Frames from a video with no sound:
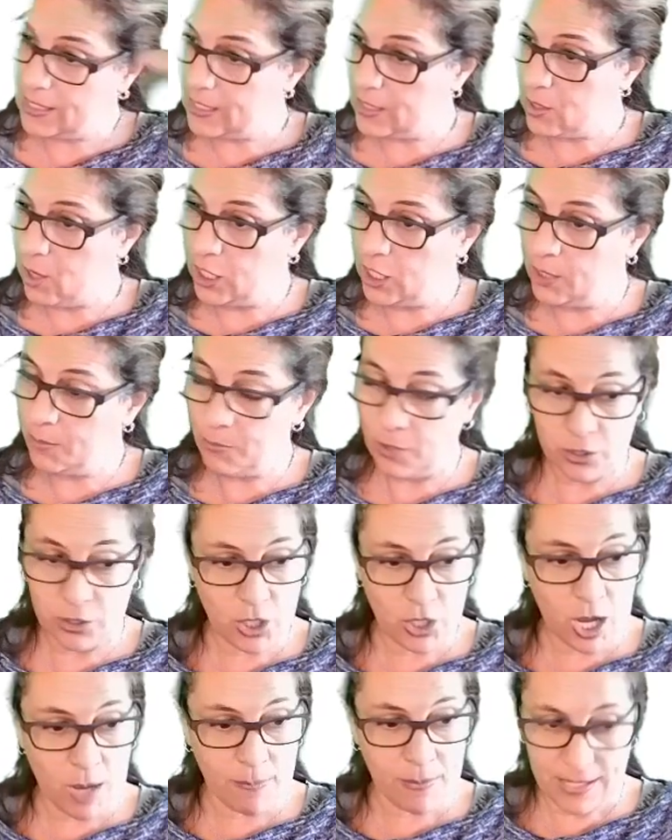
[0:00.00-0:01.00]
column on
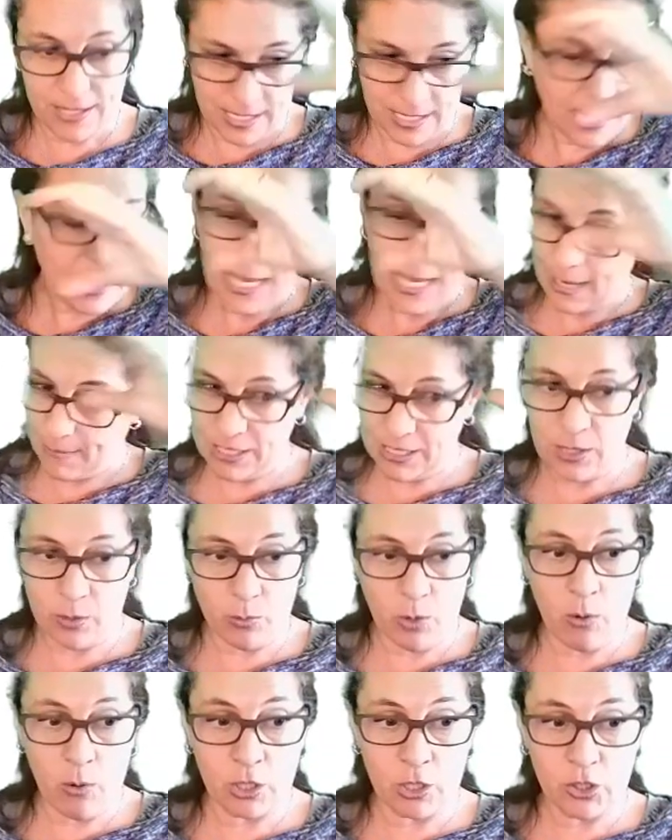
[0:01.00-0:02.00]
top, the
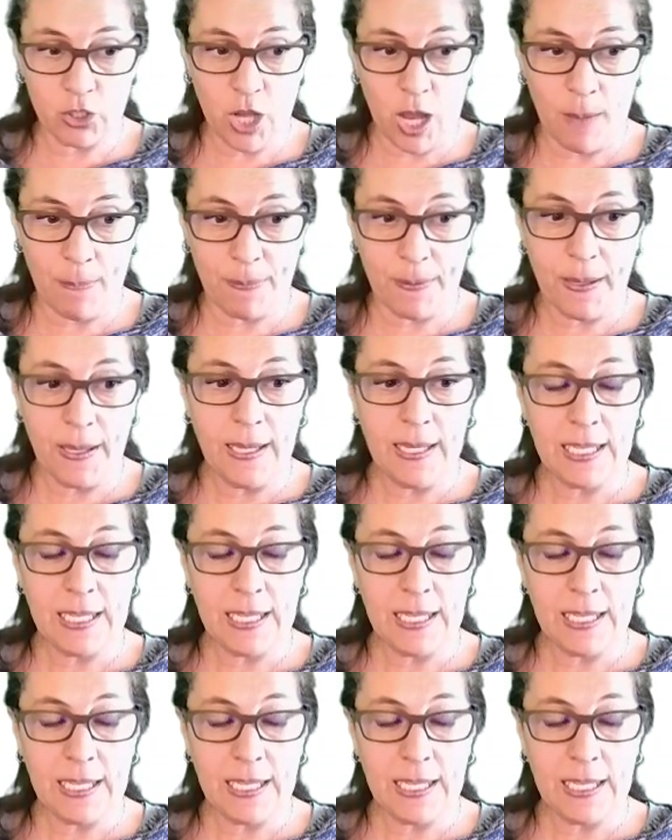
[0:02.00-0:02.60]
row on top,